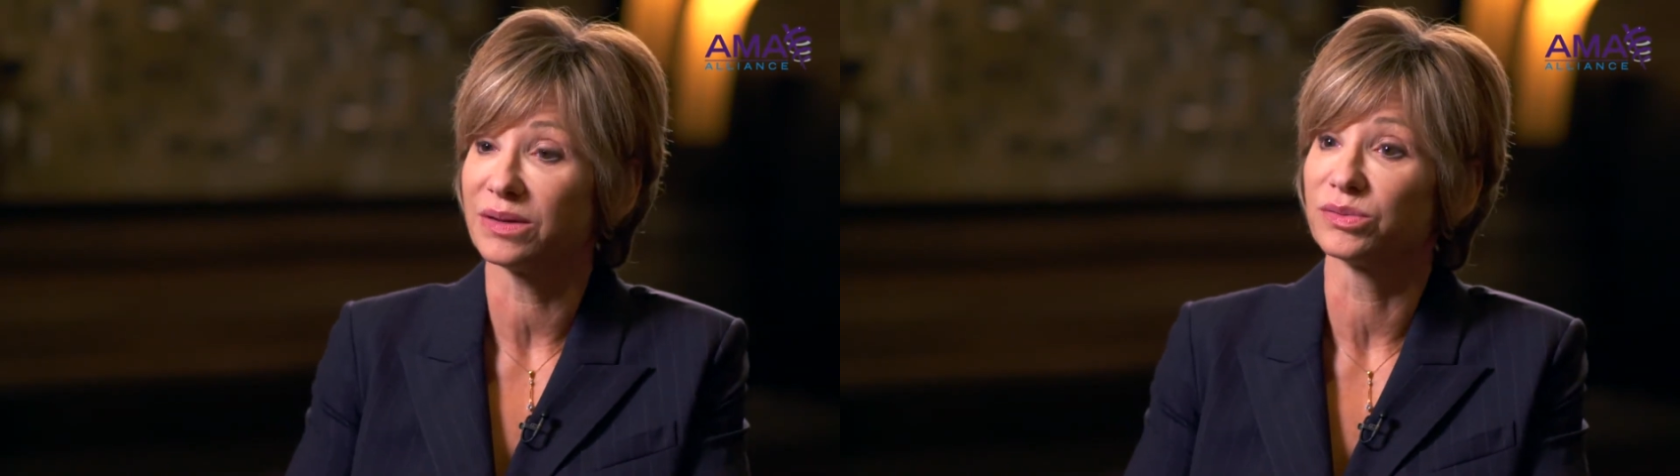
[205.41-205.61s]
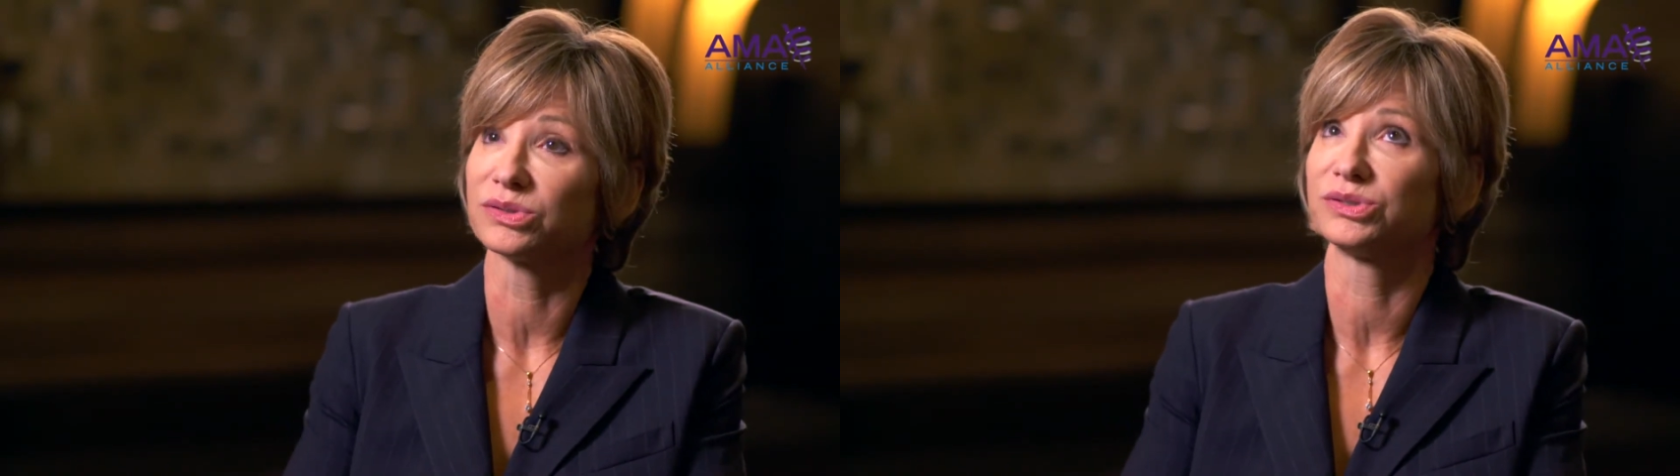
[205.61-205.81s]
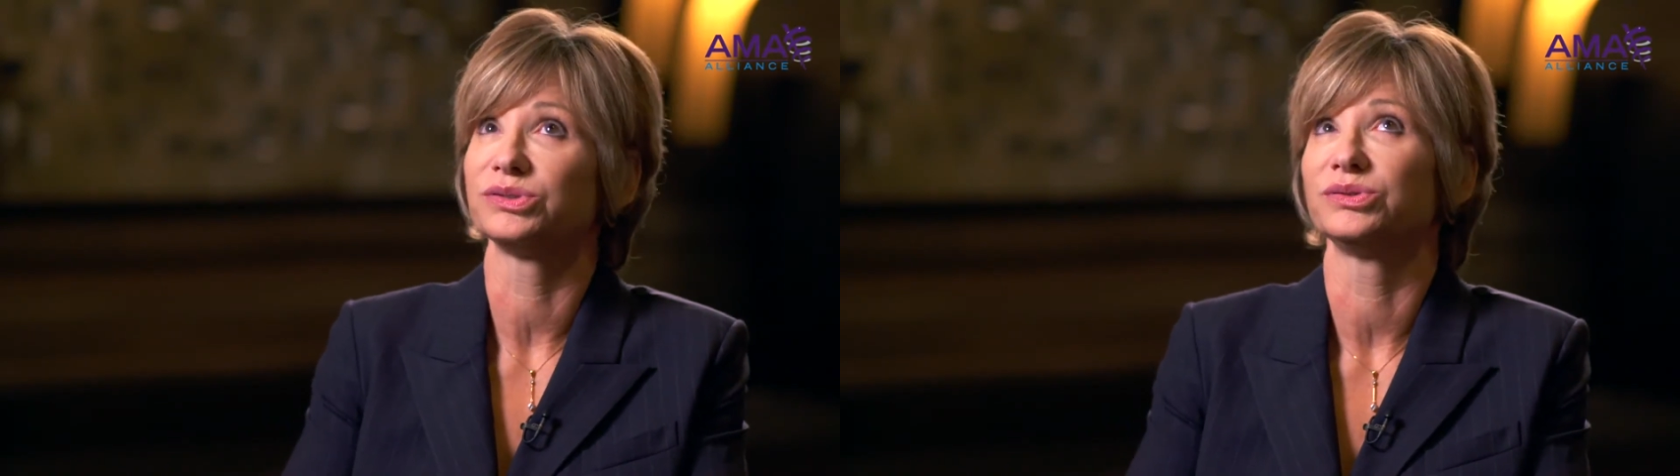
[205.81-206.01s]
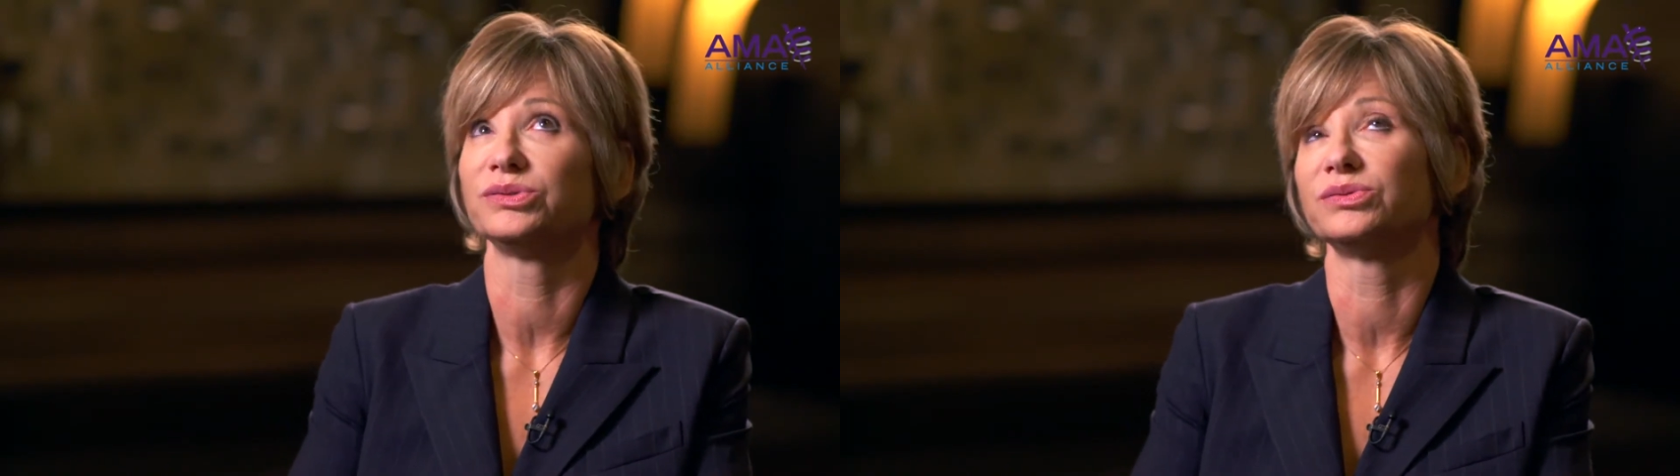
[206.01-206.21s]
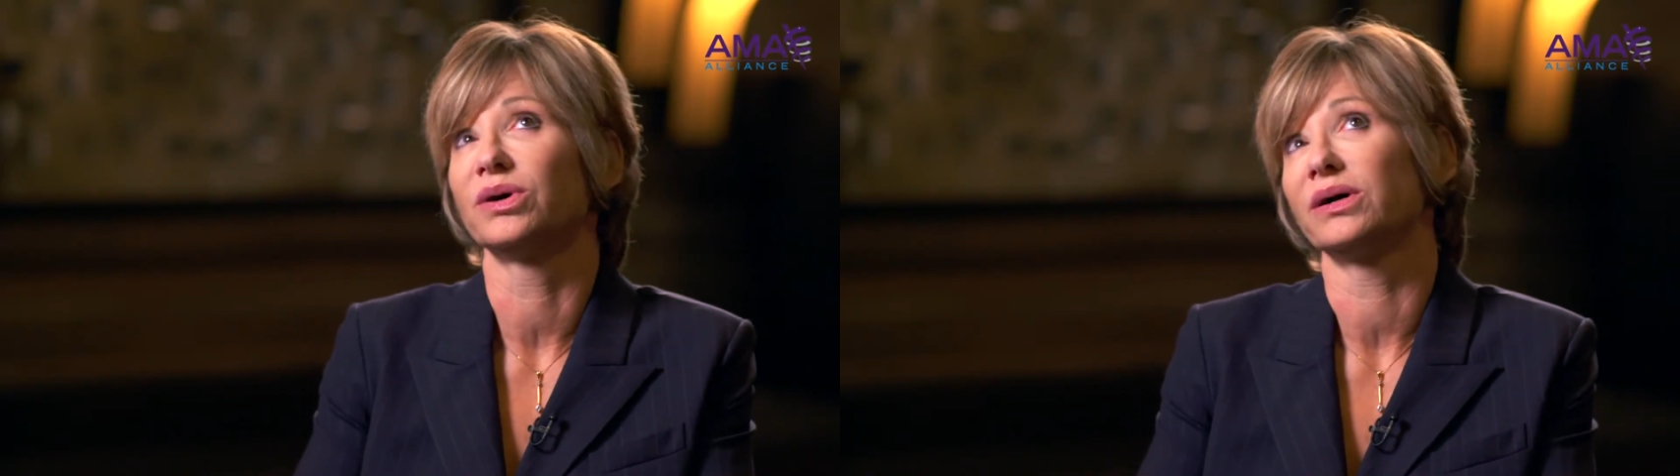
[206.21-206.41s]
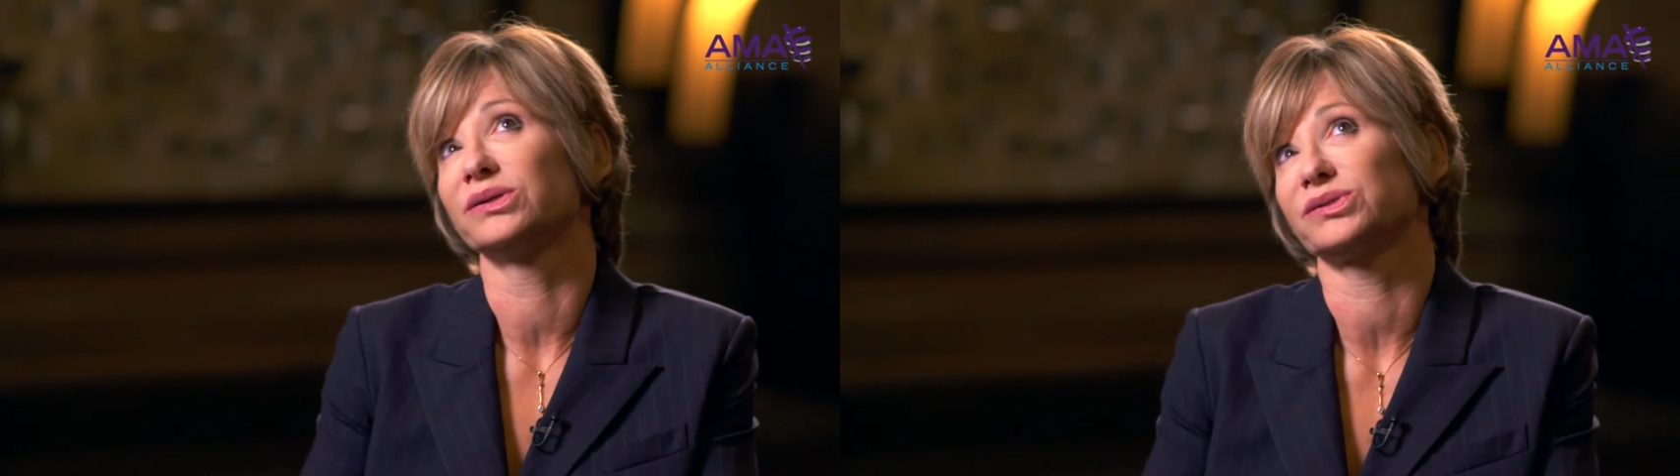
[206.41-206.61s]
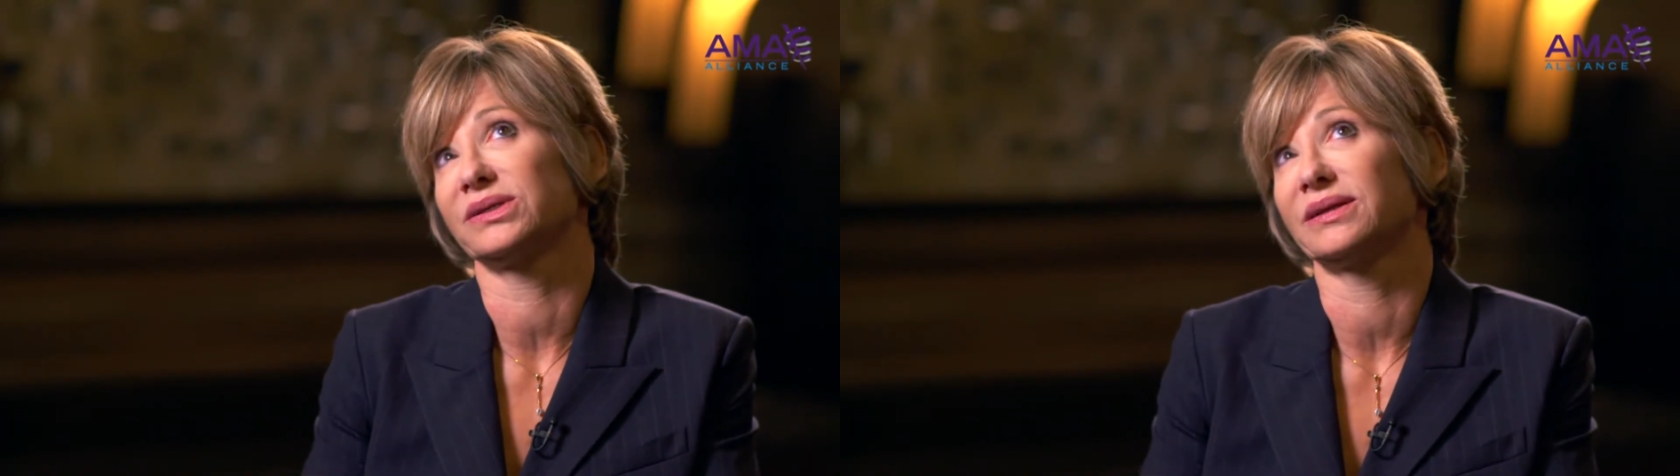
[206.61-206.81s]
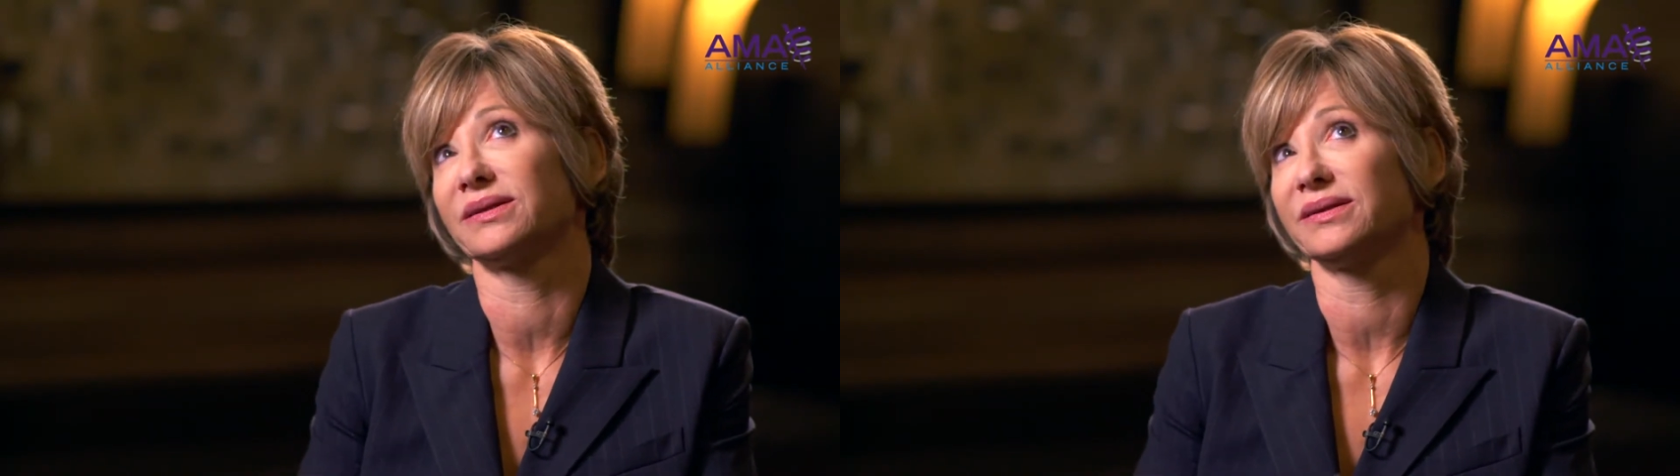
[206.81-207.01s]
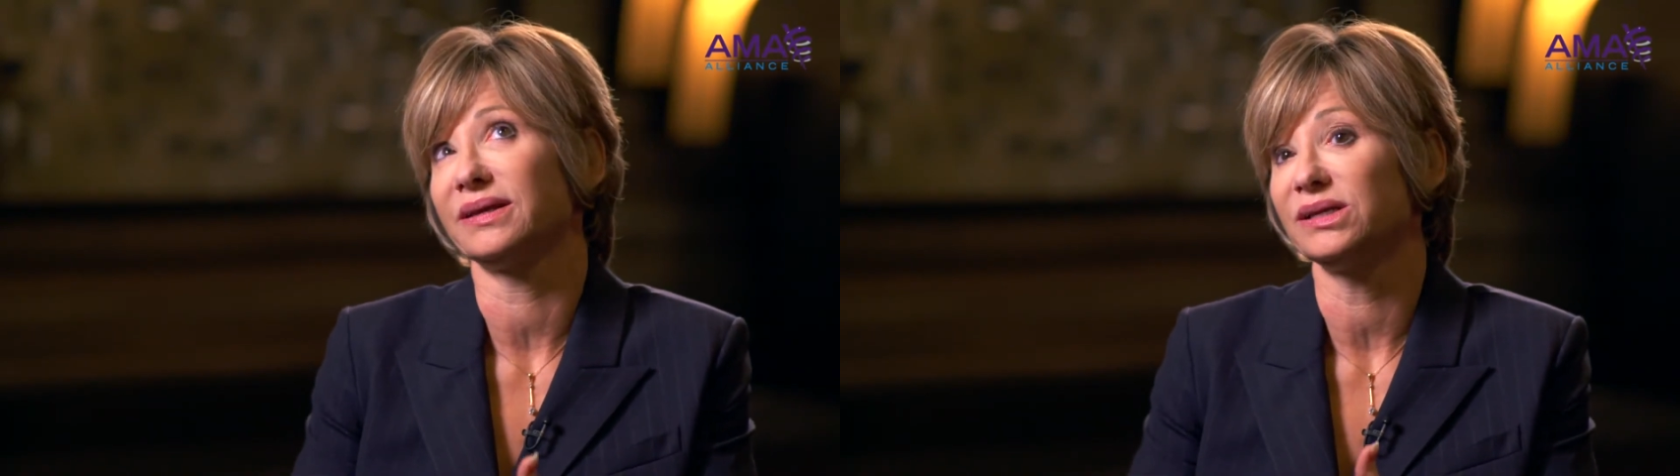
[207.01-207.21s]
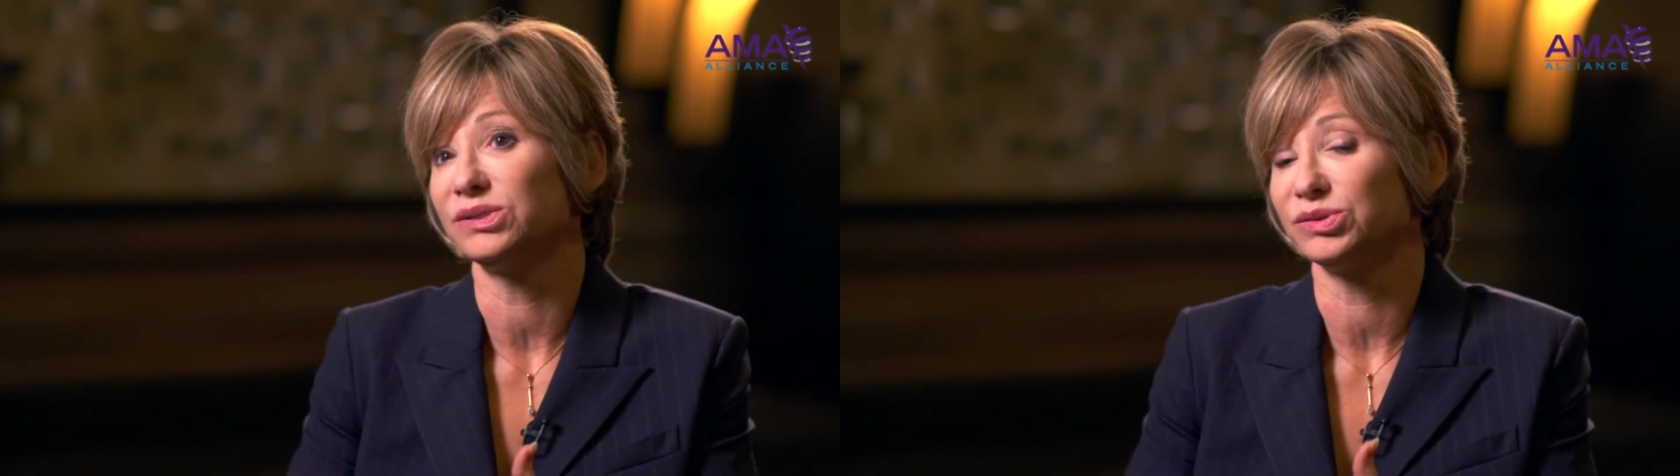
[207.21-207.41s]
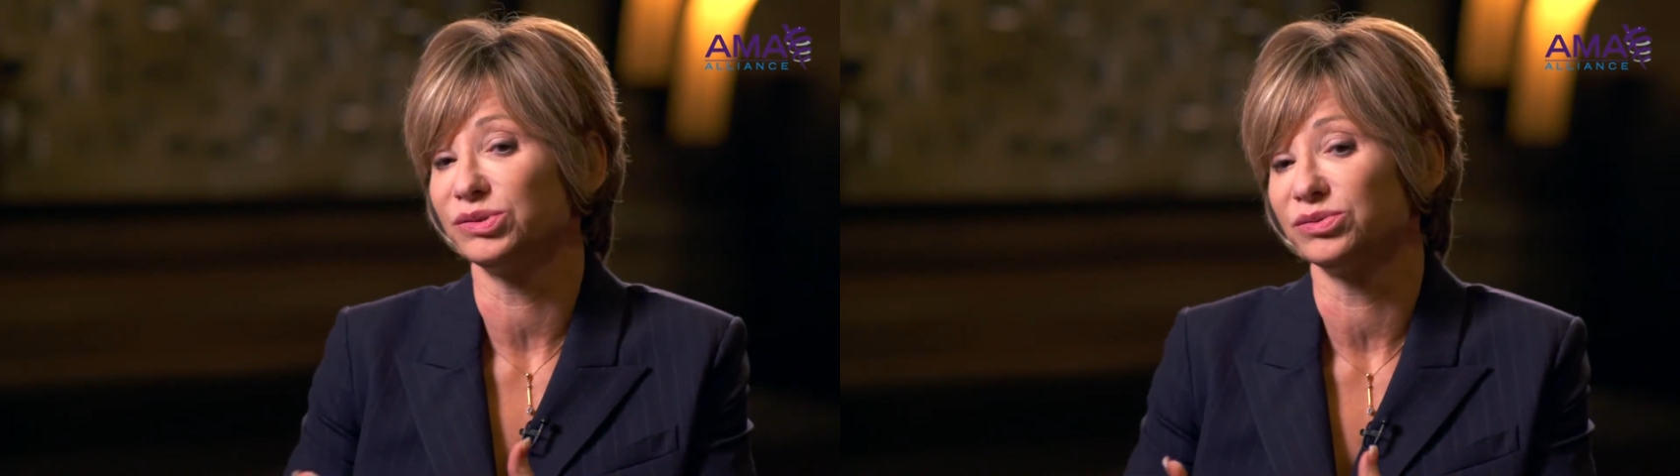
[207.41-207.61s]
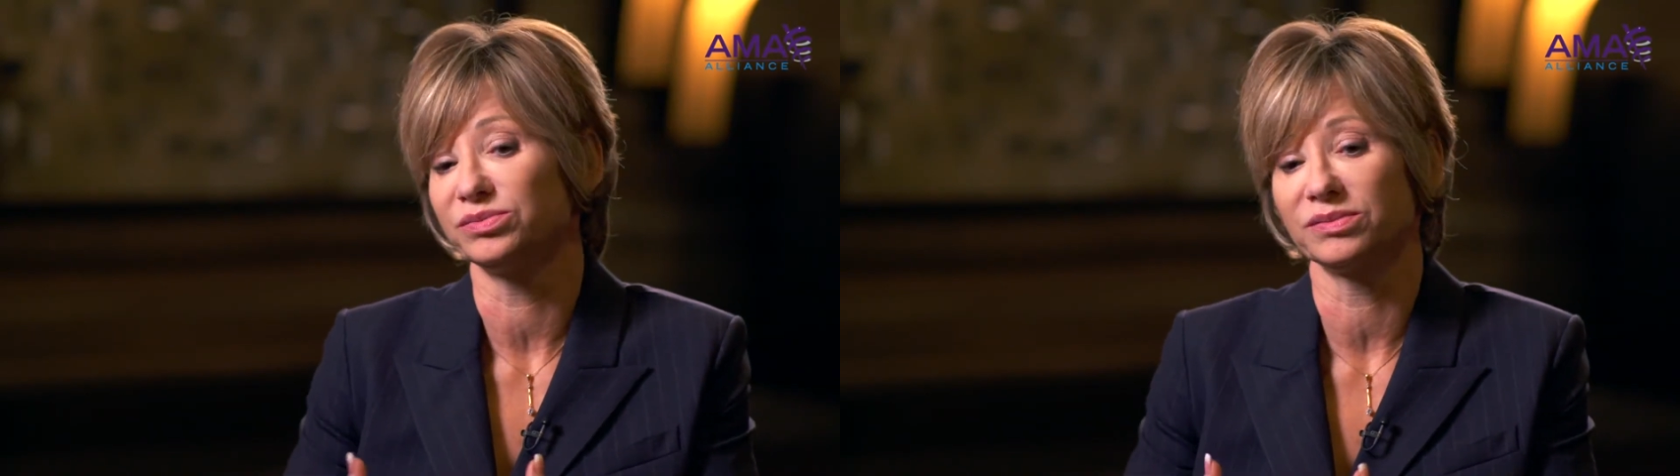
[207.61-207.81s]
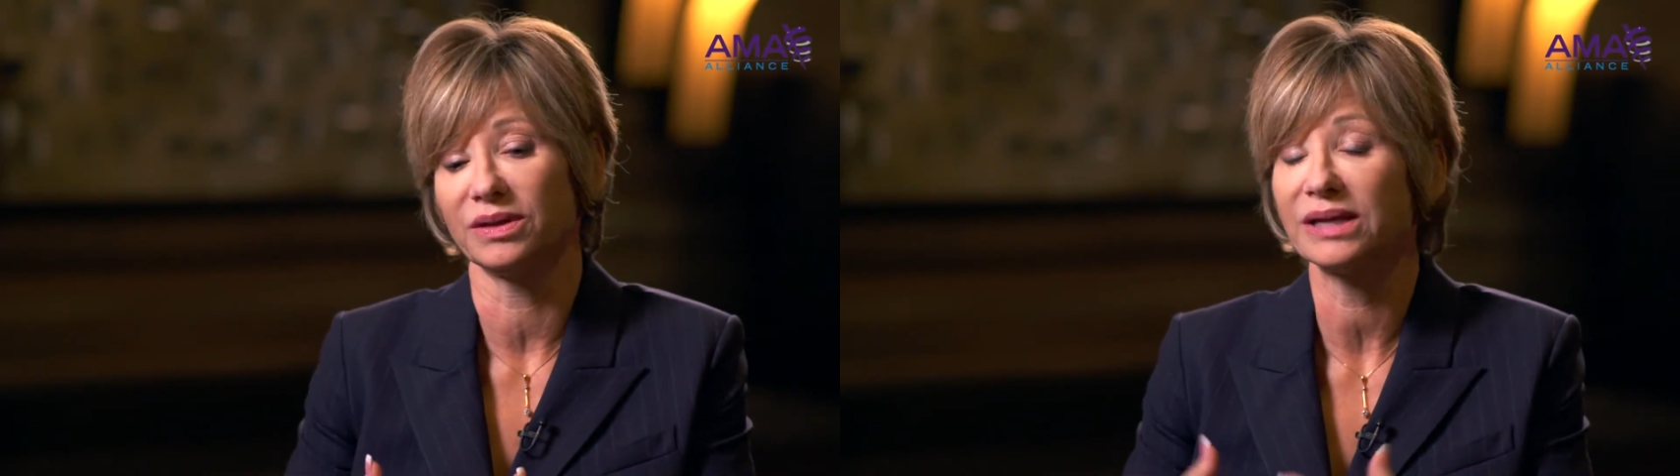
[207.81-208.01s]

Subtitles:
able to understand that they need to